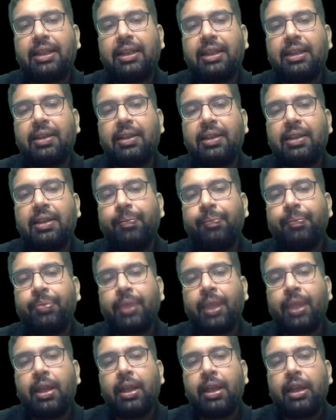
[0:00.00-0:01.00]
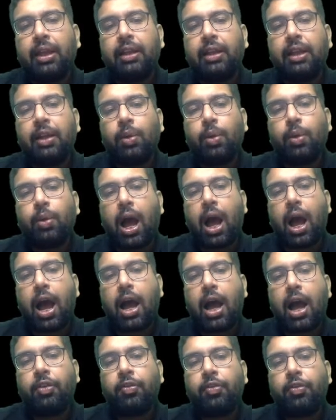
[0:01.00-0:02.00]
So now
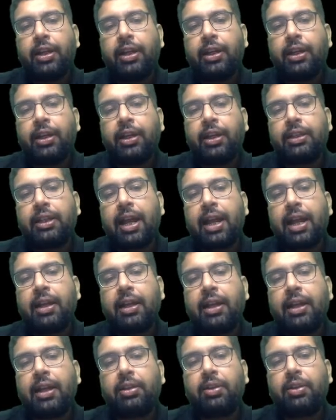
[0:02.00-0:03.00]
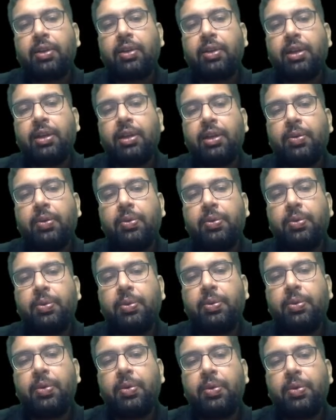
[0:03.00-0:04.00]
R we understand is equal to
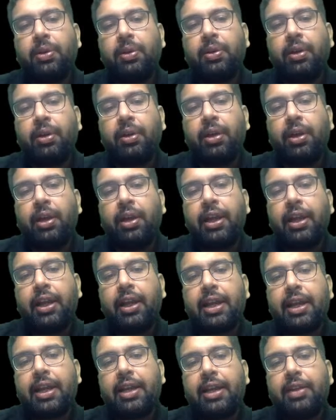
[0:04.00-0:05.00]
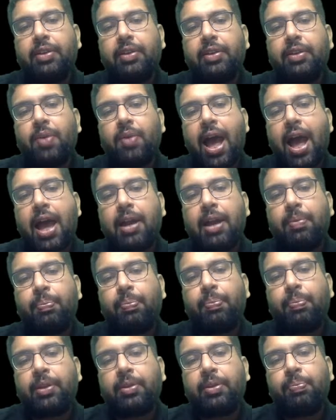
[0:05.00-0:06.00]
root over A square
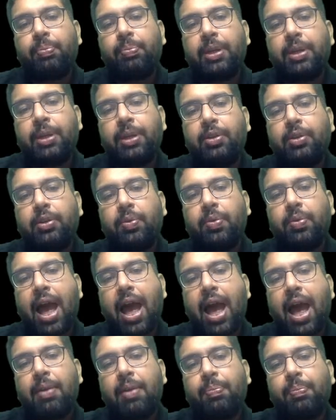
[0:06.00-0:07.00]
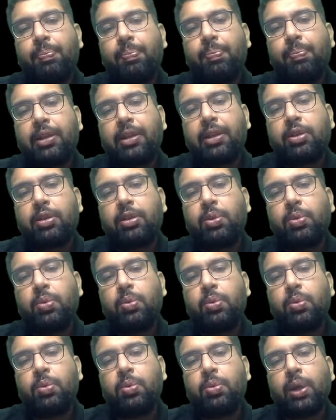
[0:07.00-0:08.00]
plus B square plus
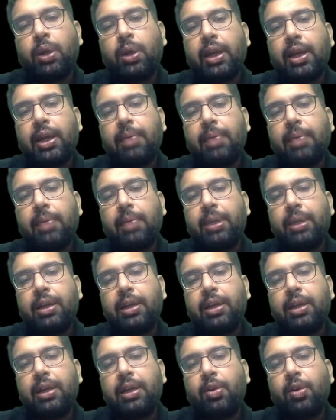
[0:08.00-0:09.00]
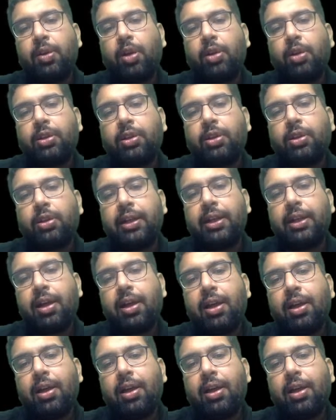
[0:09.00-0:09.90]
2AB cos theta.